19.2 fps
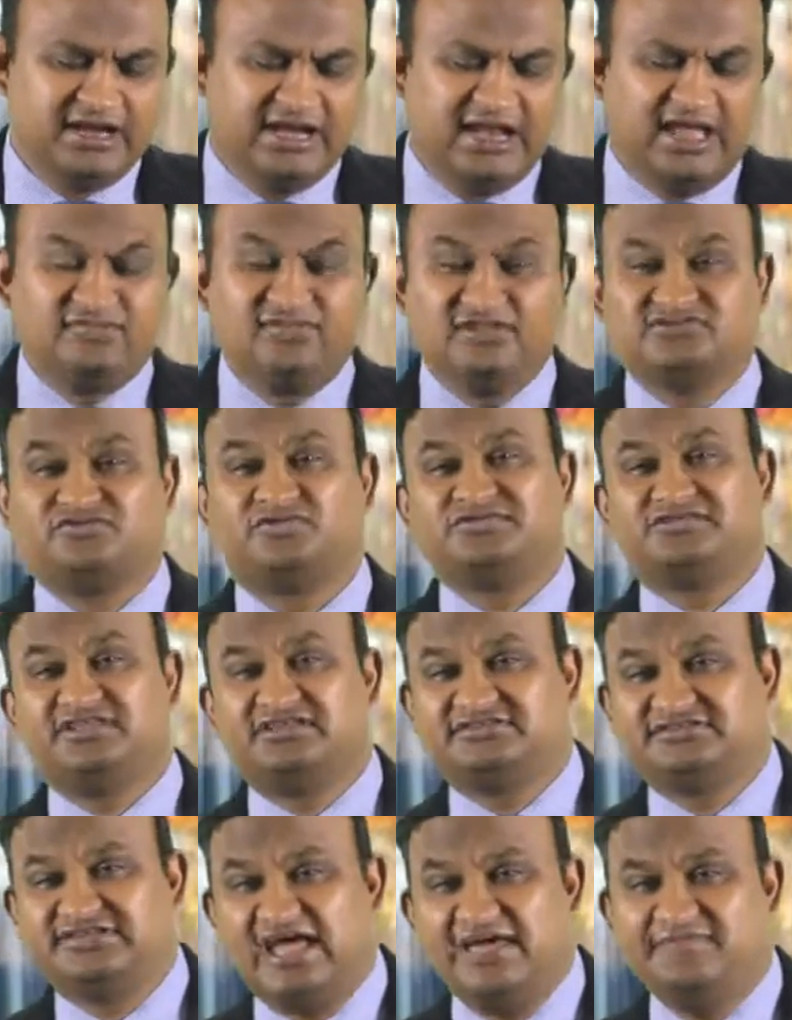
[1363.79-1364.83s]
Now, this was the
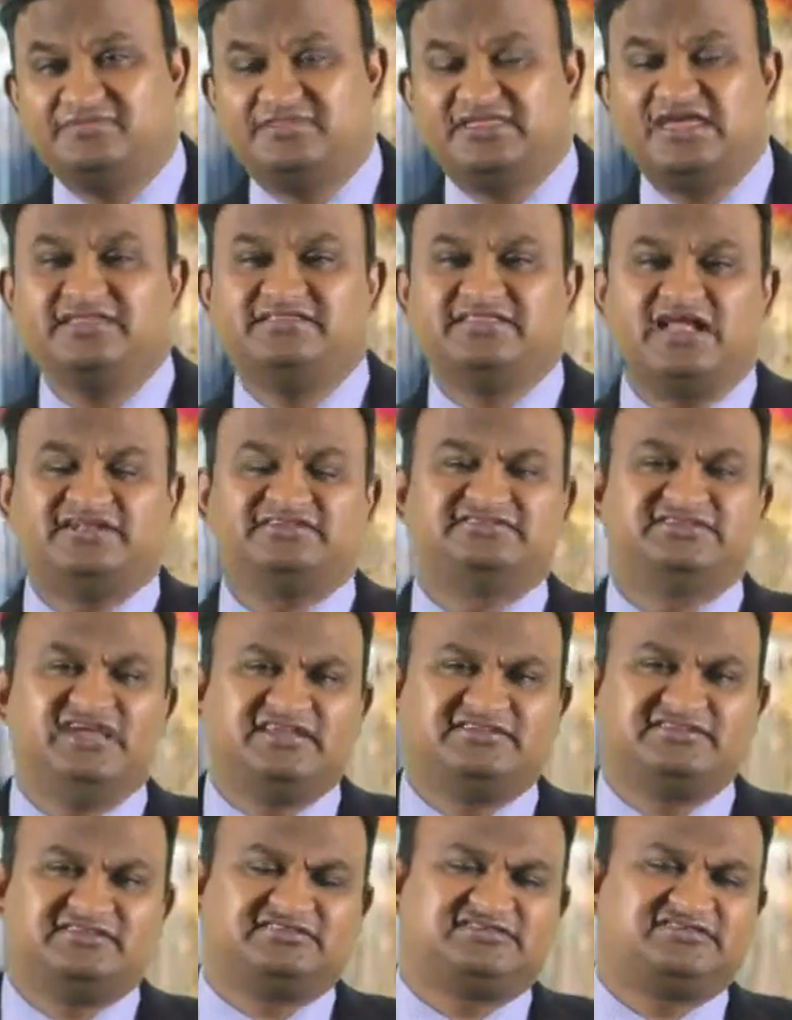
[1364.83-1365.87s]
same thing that
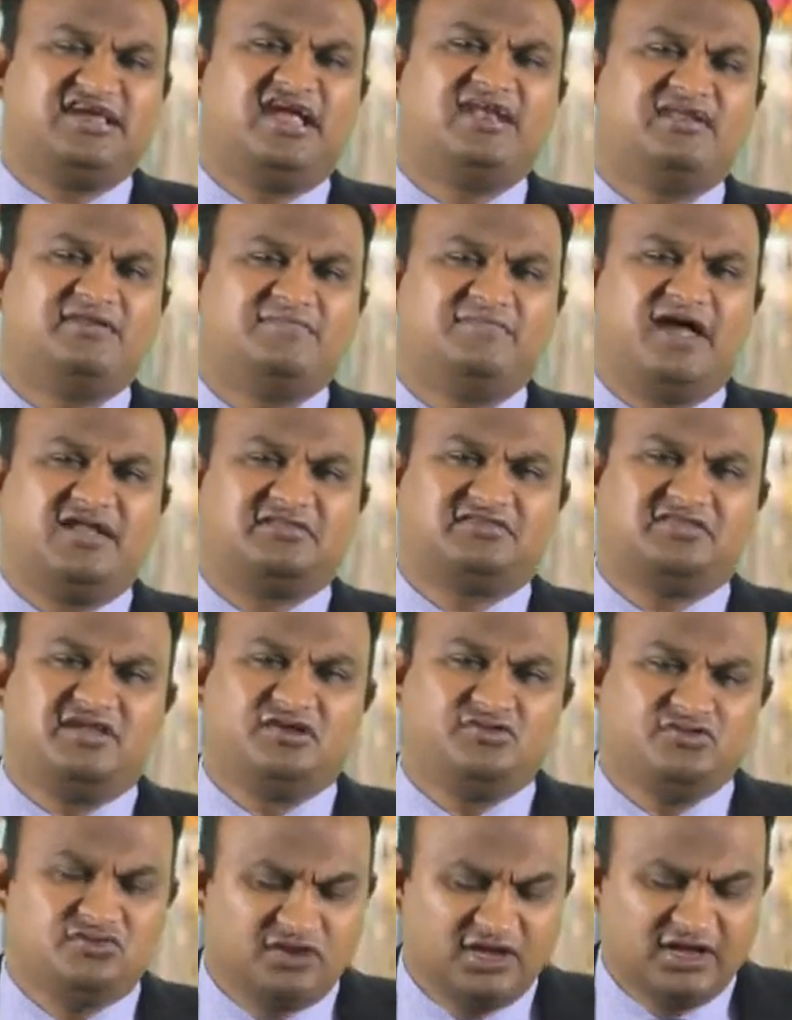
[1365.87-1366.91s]
Jesus said in
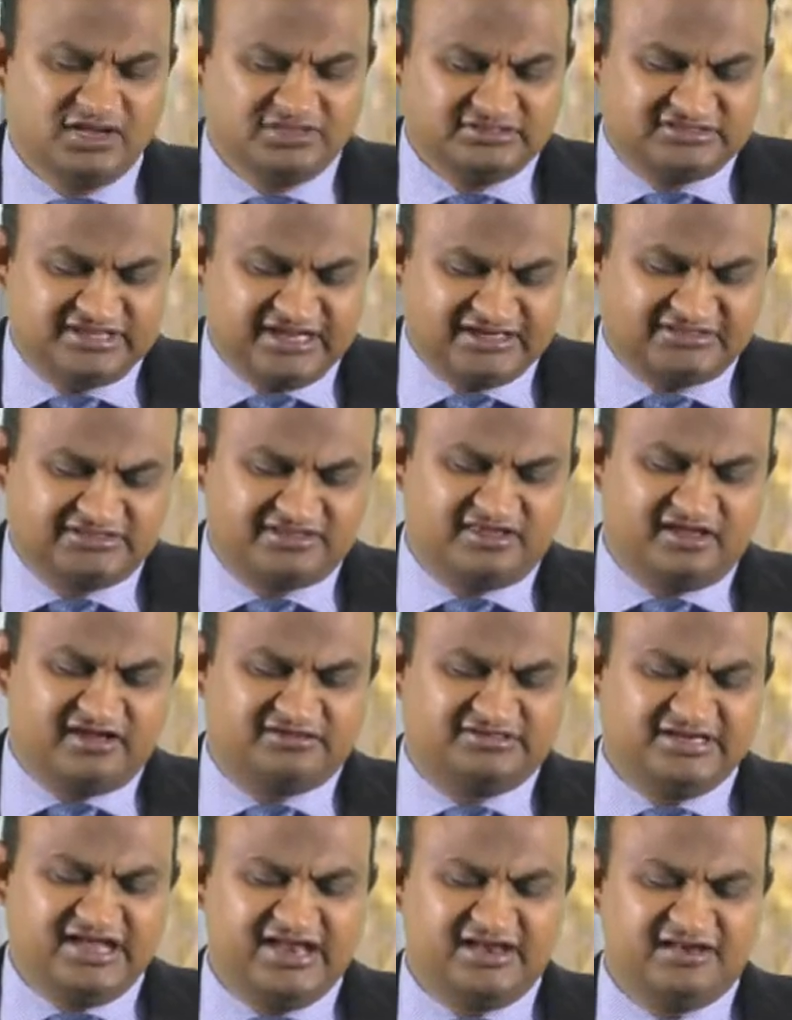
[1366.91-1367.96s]
Matthew
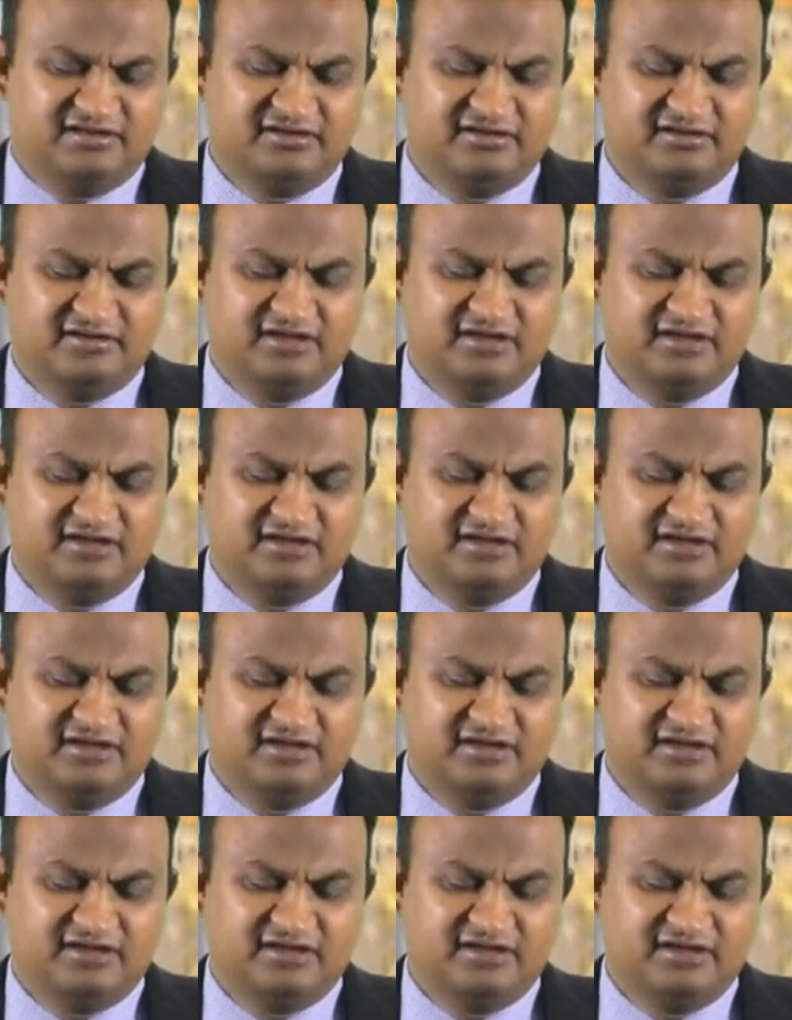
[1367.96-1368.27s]
6:13.